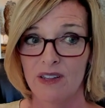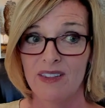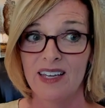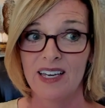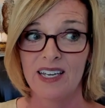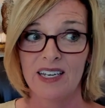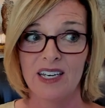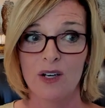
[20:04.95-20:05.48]

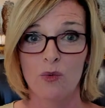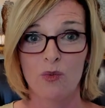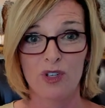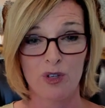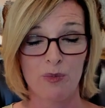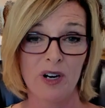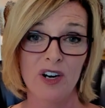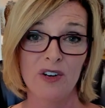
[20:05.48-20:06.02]
then when
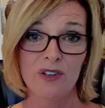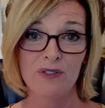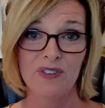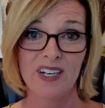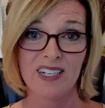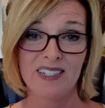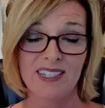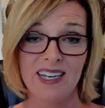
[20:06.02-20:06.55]
your partner
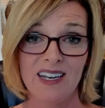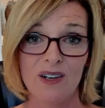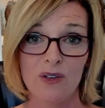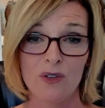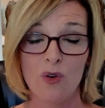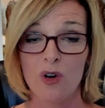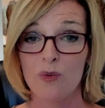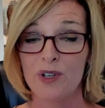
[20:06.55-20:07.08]
finds
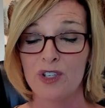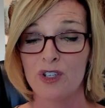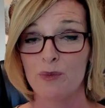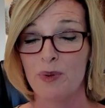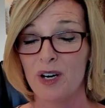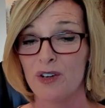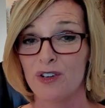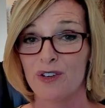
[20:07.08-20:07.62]
out or when your
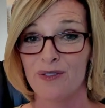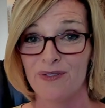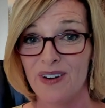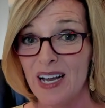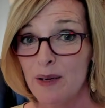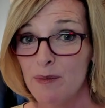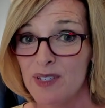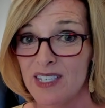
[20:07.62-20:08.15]
partner
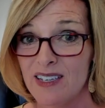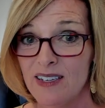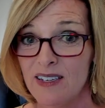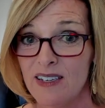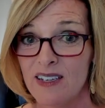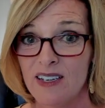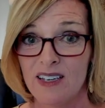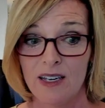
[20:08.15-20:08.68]
vibes it